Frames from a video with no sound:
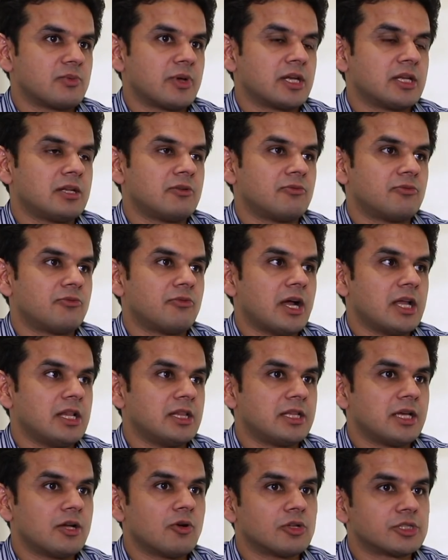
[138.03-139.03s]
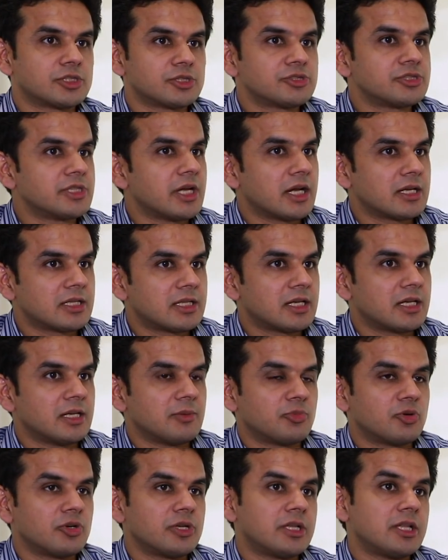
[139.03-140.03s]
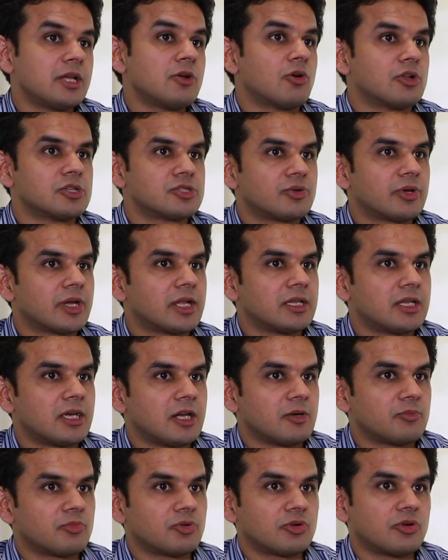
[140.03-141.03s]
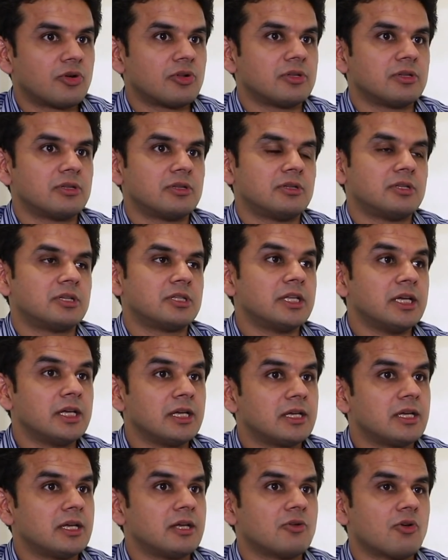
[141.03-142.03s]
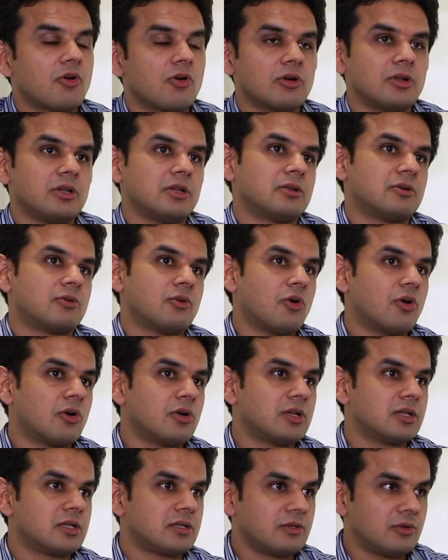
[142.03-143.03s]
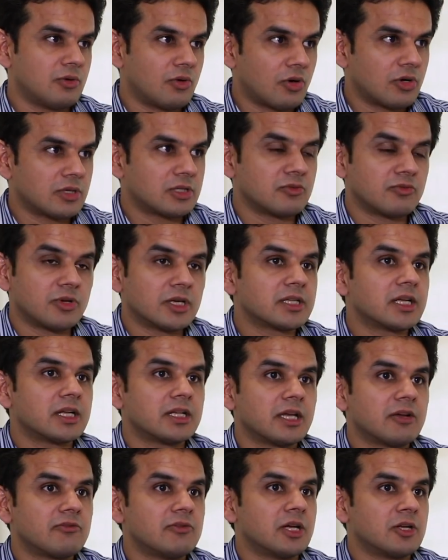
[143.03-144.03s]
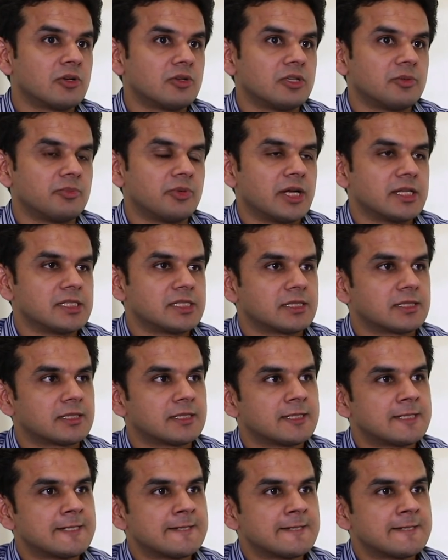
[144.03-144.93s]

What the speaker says: wherein while they also share their input, they also get their input on the thinking or the work that they have done on the project.